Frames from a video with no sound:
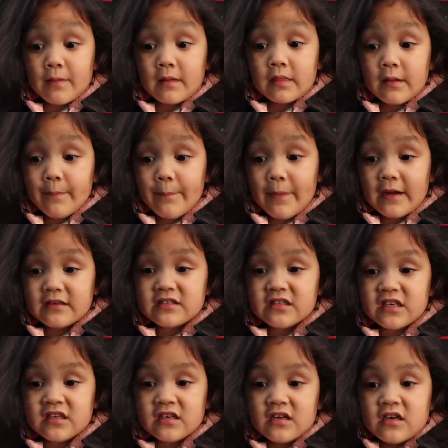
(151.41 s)
press a
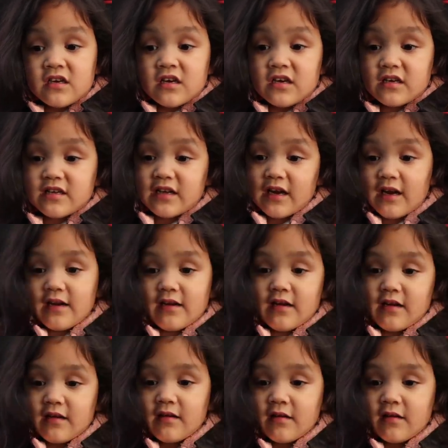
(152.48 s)
button and then